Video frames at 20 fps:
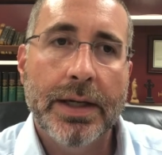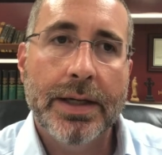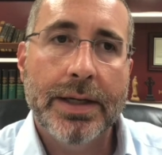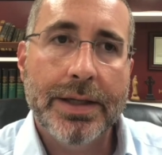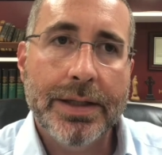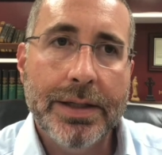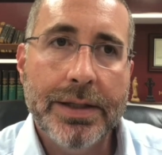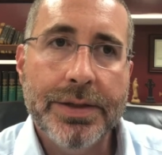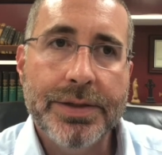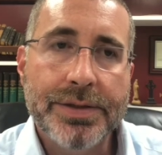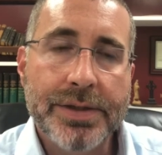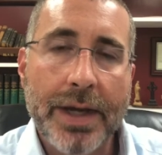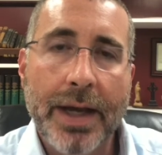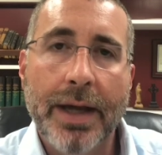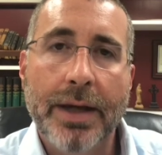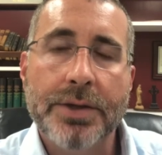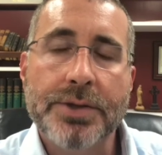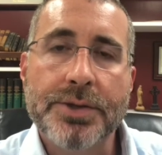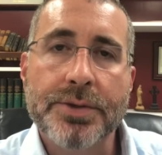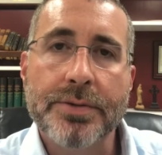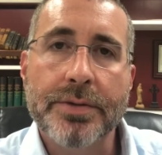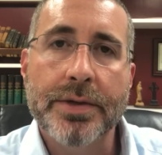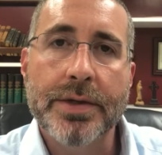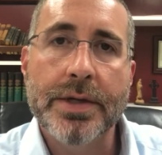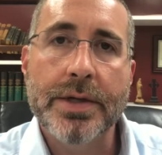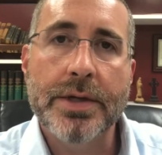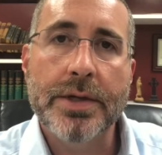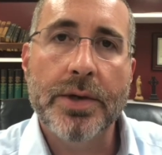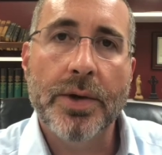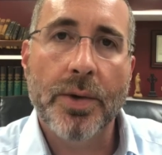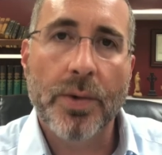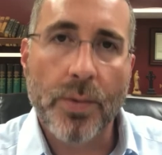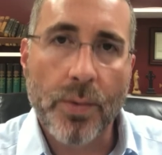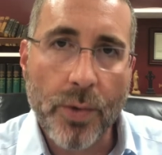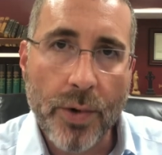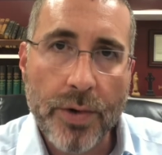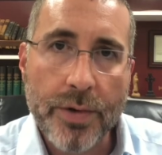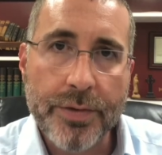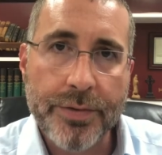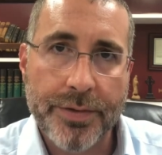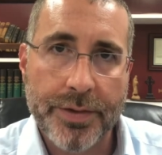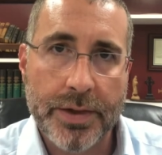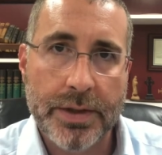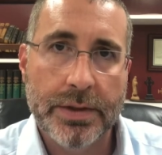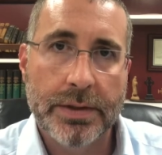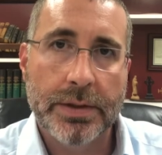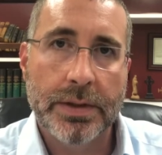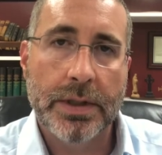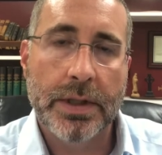is actually worth it.